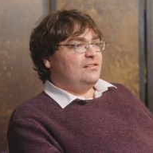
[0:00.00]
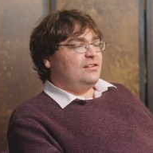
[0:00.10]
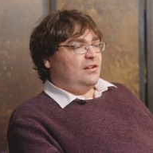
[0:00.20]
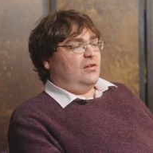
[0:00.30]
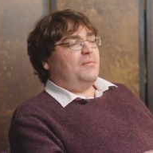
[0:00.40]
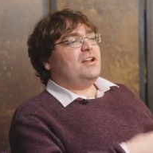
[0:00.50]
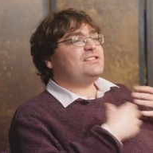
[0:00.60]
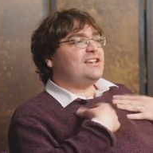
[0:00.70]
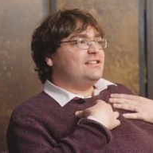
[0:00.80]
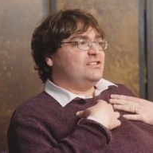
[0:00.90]
you know, I mean, I
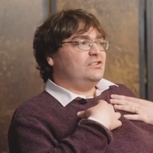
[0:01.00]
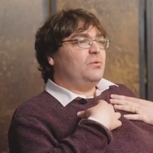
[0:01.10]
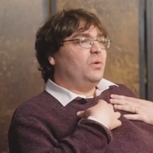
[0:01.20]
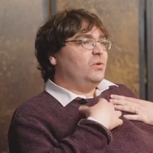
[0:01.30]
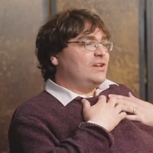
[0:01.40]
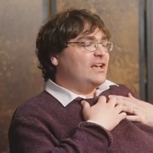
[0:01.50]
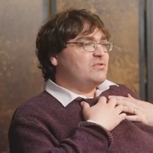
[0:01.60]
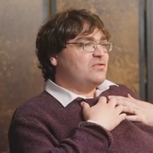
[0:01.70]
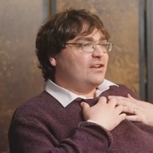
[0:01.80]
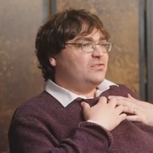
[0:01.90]
say this as someone who's a
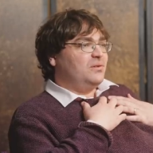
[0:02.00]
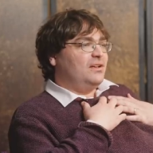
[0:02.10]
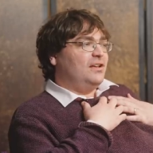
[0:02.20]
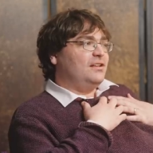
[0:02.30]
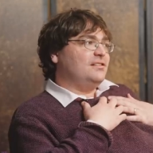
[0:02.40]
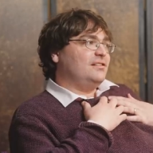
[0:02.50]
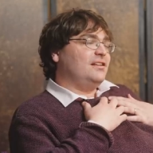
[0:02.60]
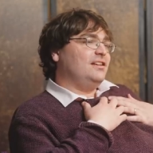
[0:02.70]
Cambridge graduate and,